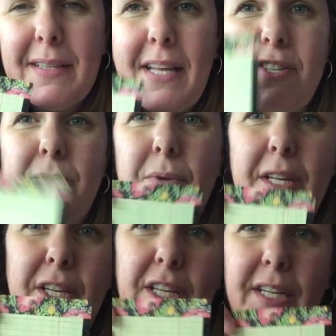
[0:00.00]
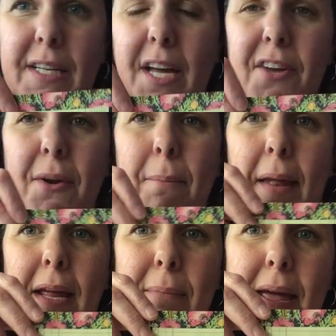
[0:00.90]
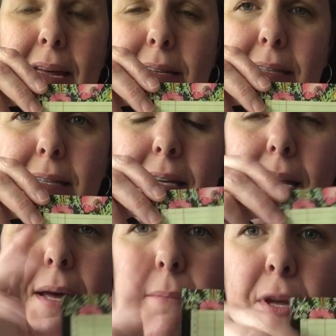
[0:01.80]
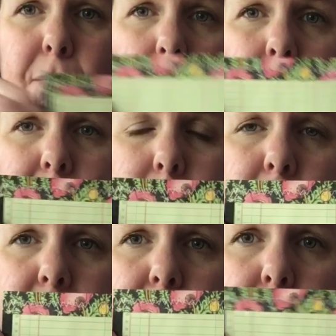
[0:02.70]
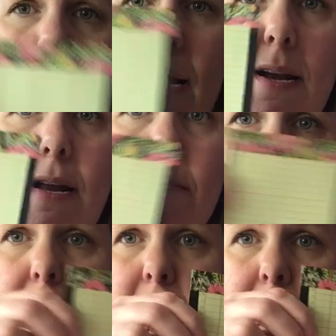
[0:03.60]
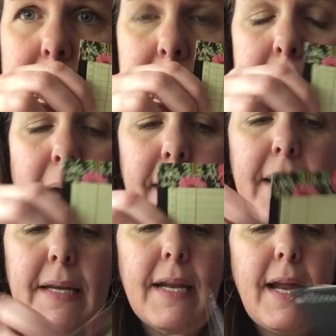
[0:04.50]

They do really good under belly bands but you pull them out of the book, you can write on them and then stick them back in.